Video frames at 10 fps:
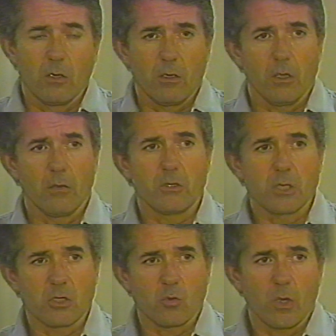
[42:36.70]
in
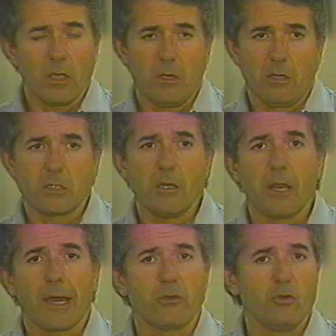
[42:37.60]
such a way that is
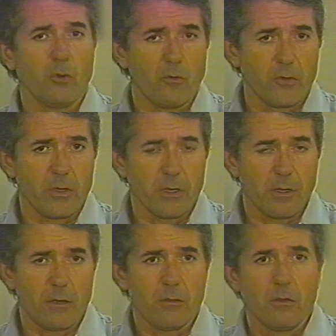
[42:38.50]
not too
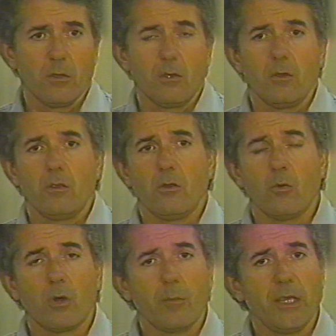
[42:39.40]
overdone. You
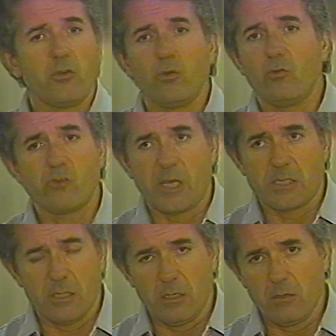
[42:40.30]
don't want to be too
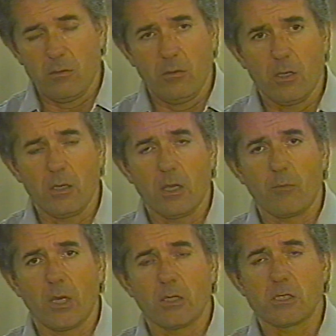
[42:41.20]
dressy, and
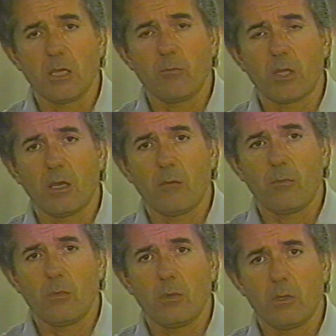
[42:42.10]
yet by the same
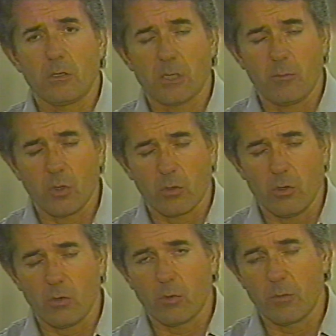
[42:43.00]
token,
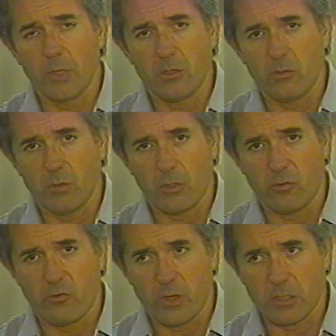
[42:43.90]
you don't want to be too
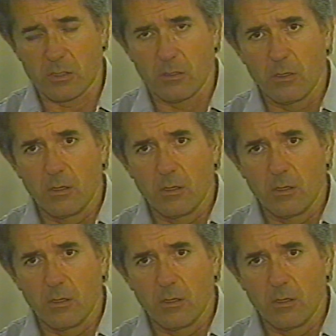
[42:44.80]
underdressed.